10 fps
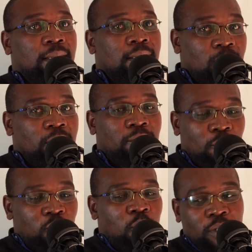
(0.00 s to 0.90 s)
you have to
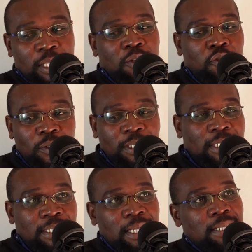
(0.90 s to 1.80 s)
walk that short
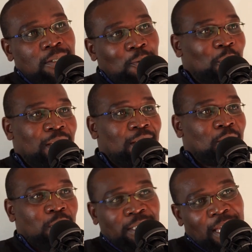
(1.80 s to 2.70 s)
distance where it
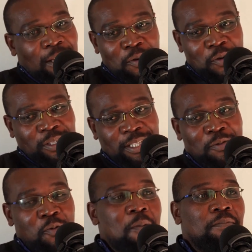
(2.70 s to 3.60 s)
will take all the
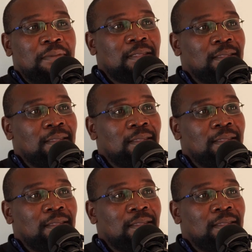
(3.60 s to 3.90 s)
warmth